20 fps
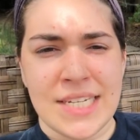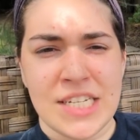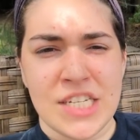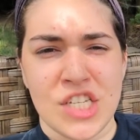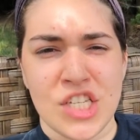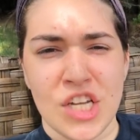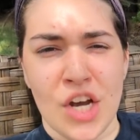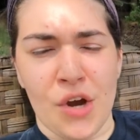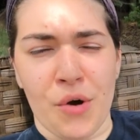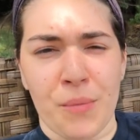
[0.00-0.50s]

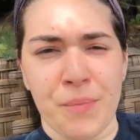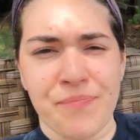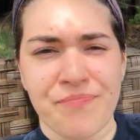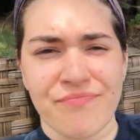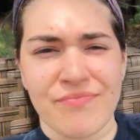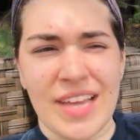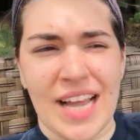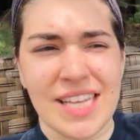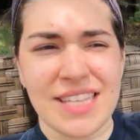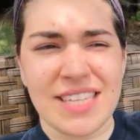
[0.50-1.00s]
so
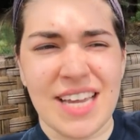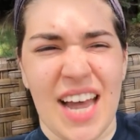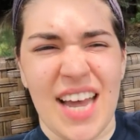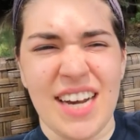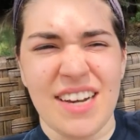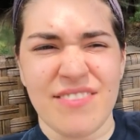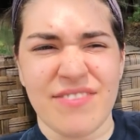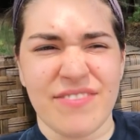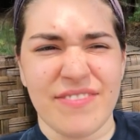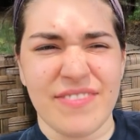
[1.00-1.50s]
that's
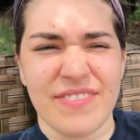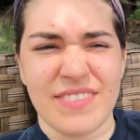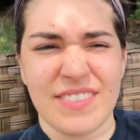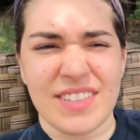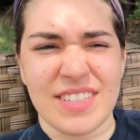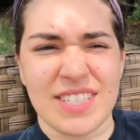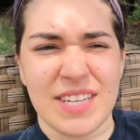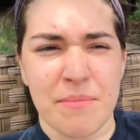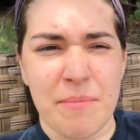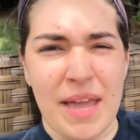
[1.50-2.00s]
kind of
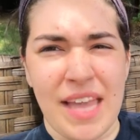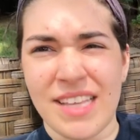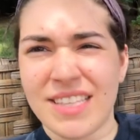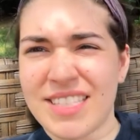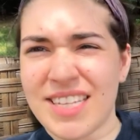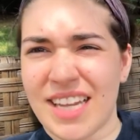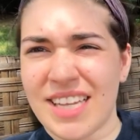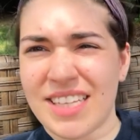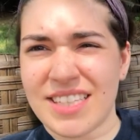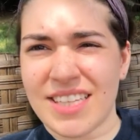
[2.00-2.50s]
some
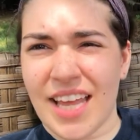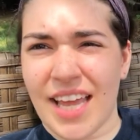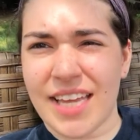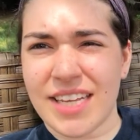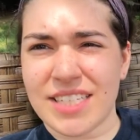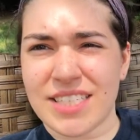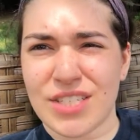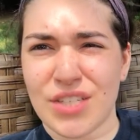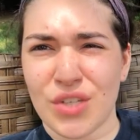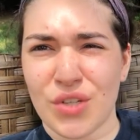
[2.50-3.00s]
insight like
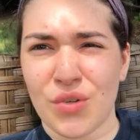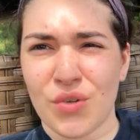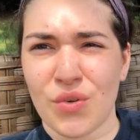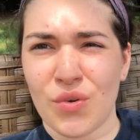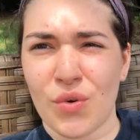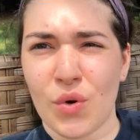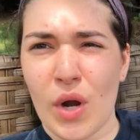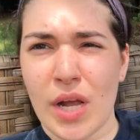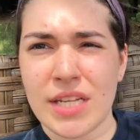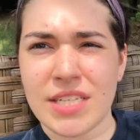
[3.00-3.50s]

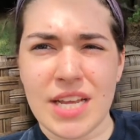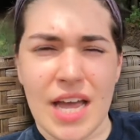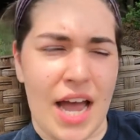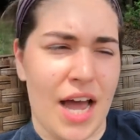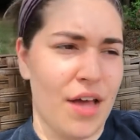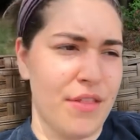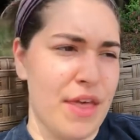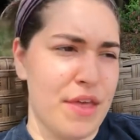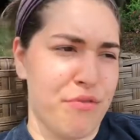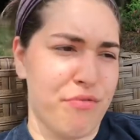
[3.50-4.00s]
to into
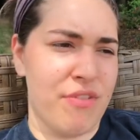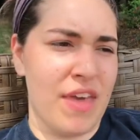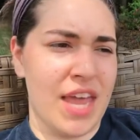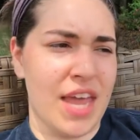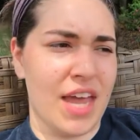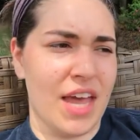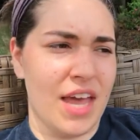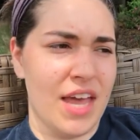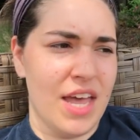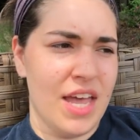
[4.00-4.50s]
how they
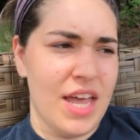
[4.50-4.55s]
think,